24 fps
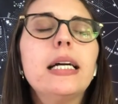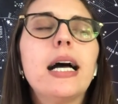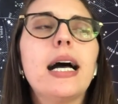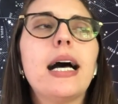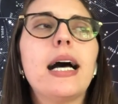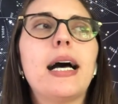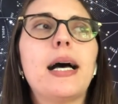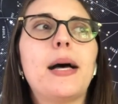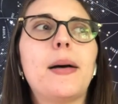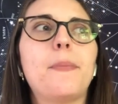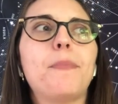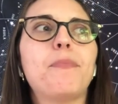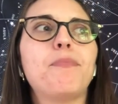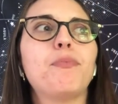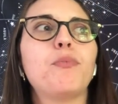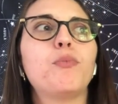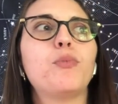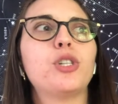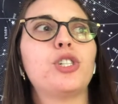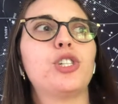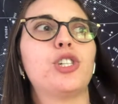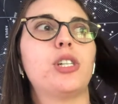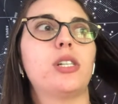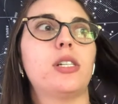um,
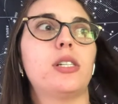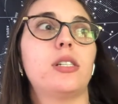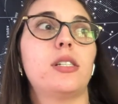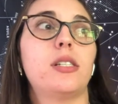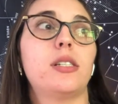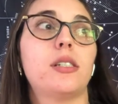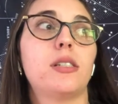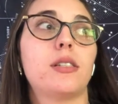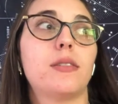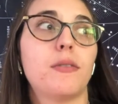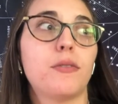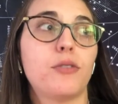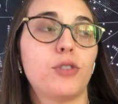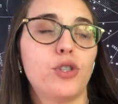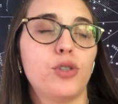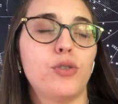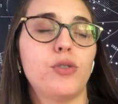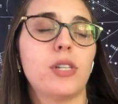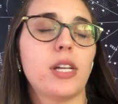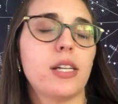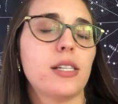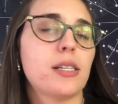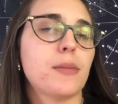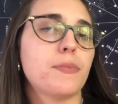which is
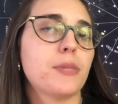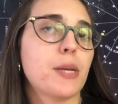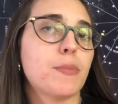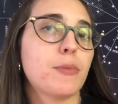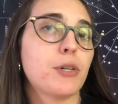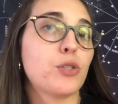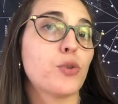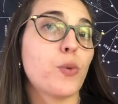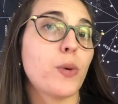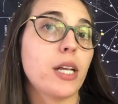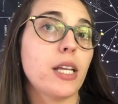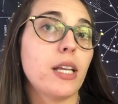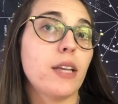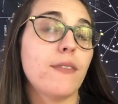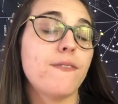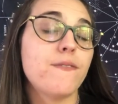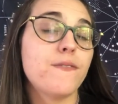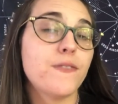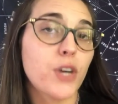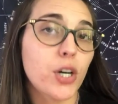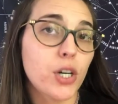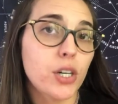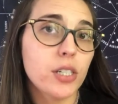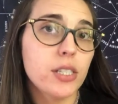Tuesday, September
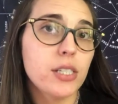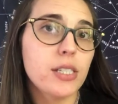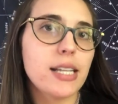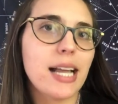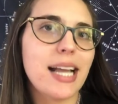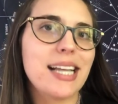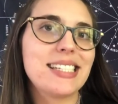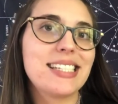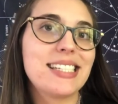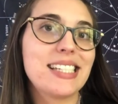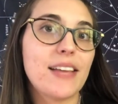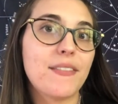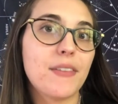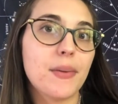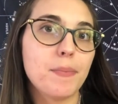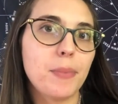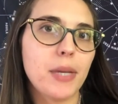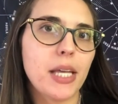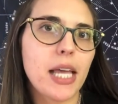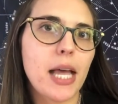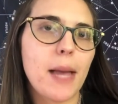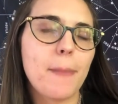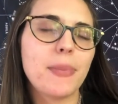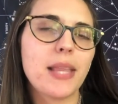21st at 7
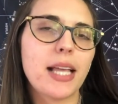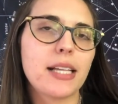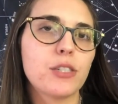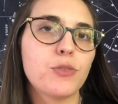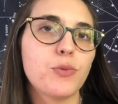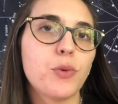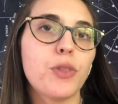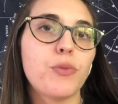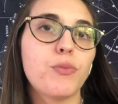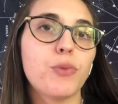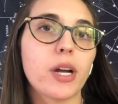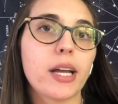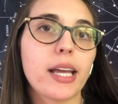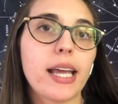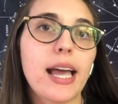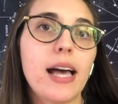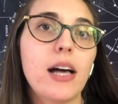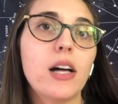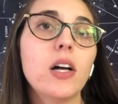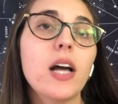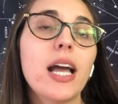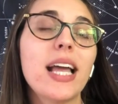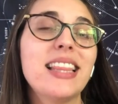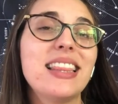p.m. That's with
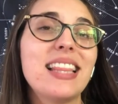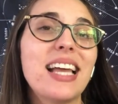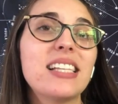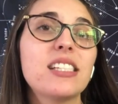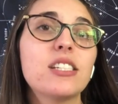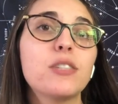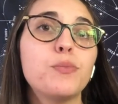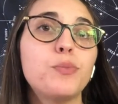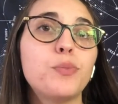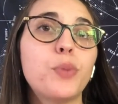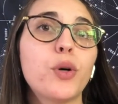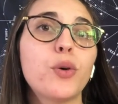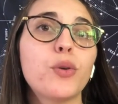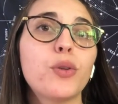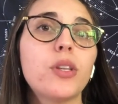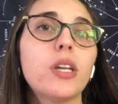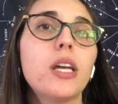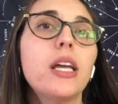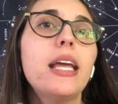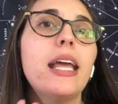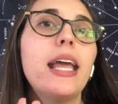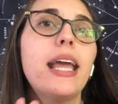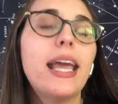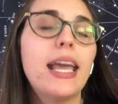Raquelle, and that's both
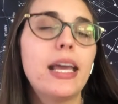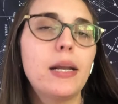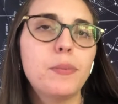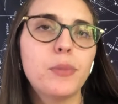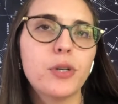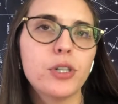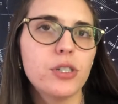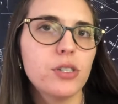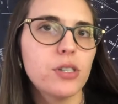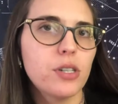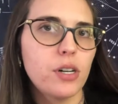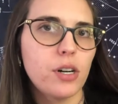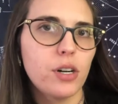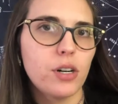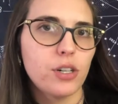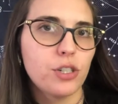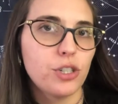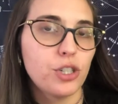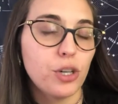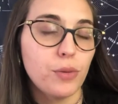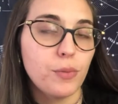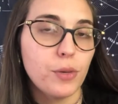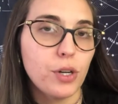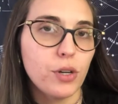in person or a
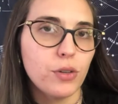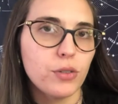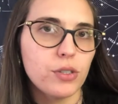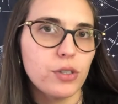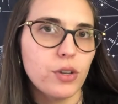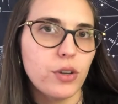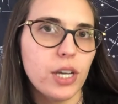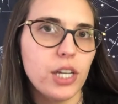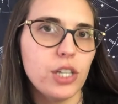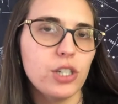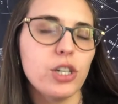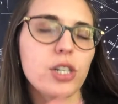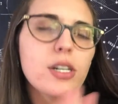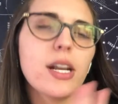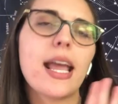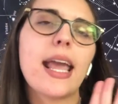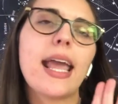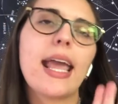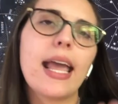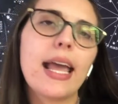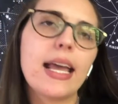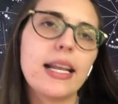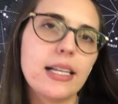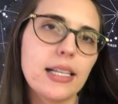Sherman Oaks location
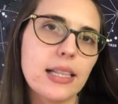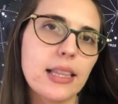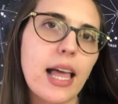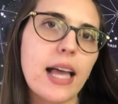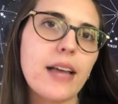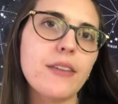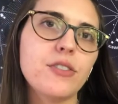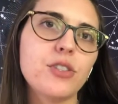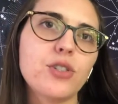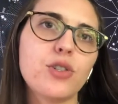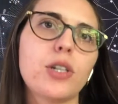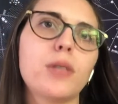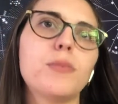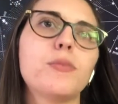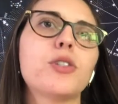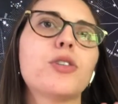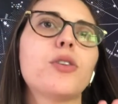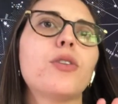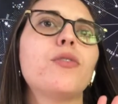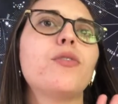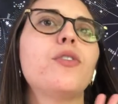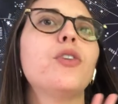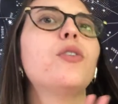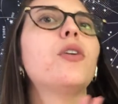and live stream.
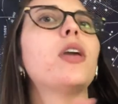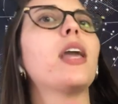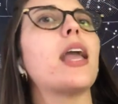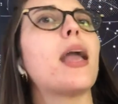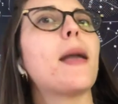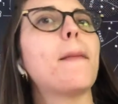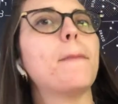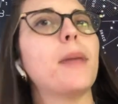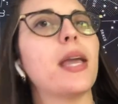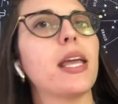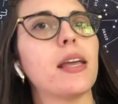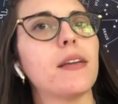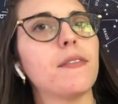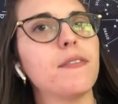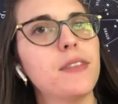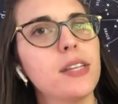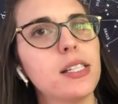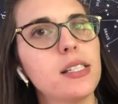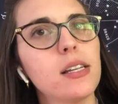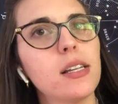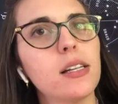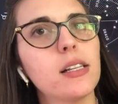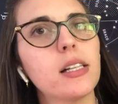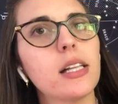So if you can't make it
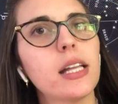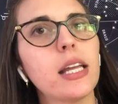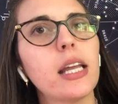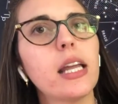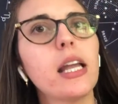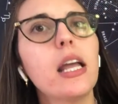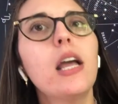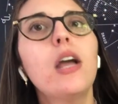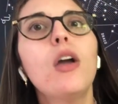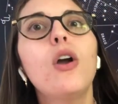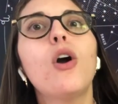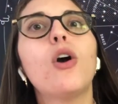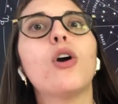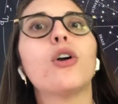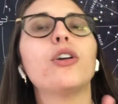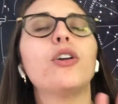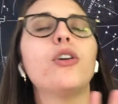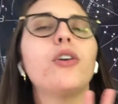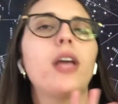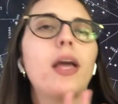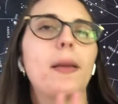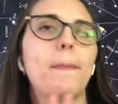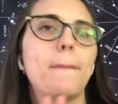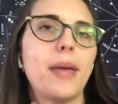physically or
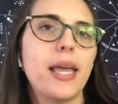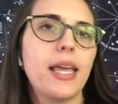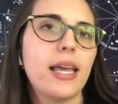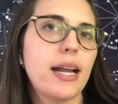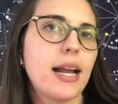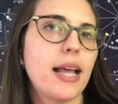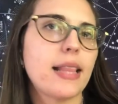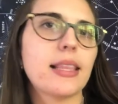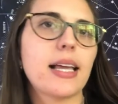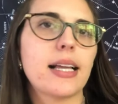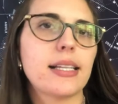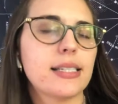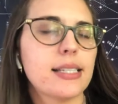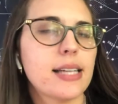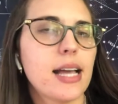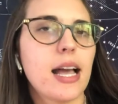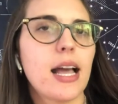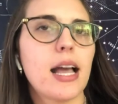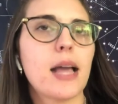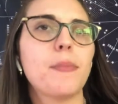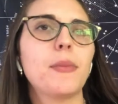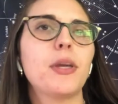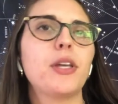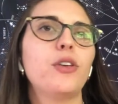you can make it at that
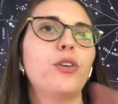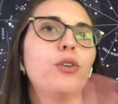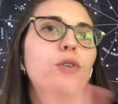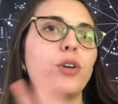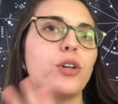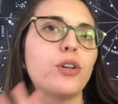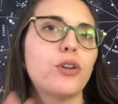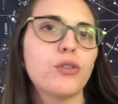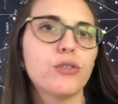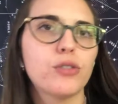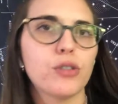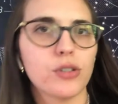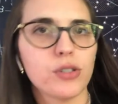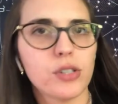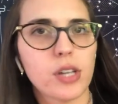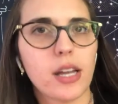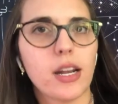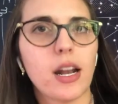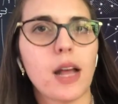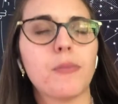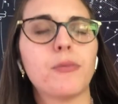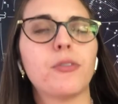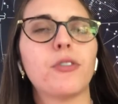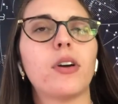time, you can also
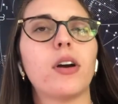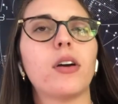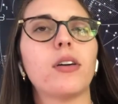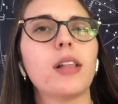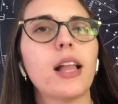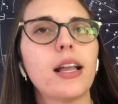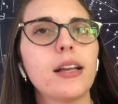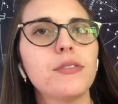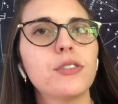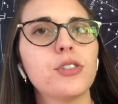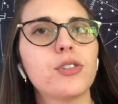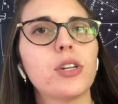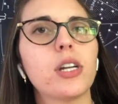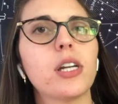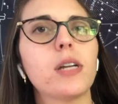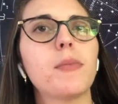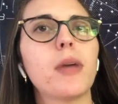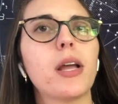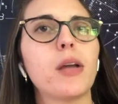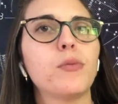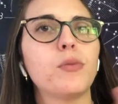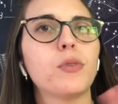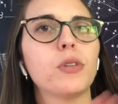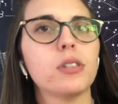sign up for our live stream
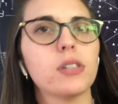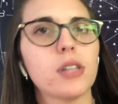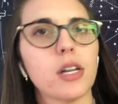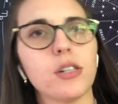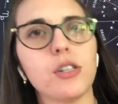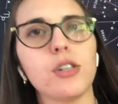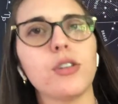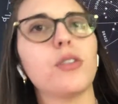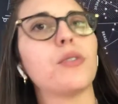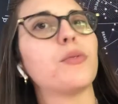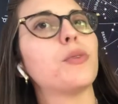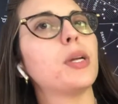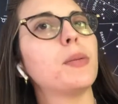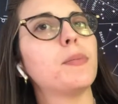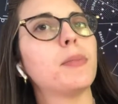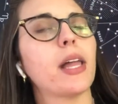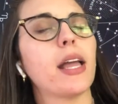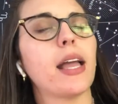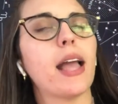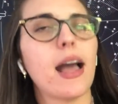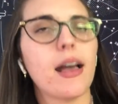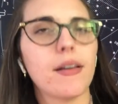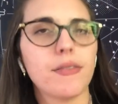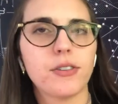and we'll send you the
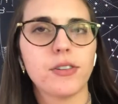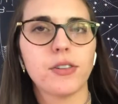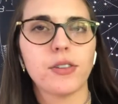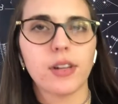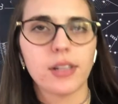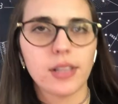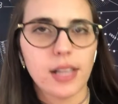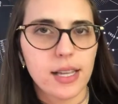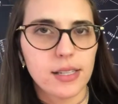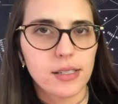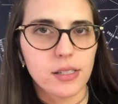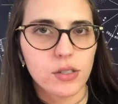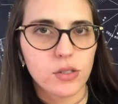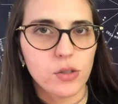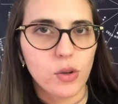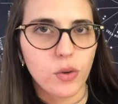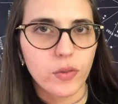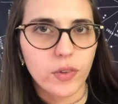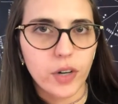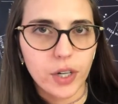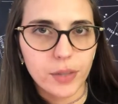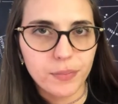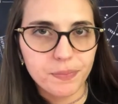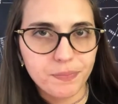replay after the class is
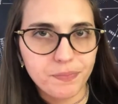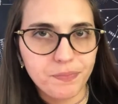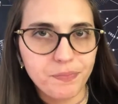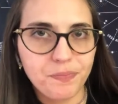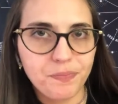over.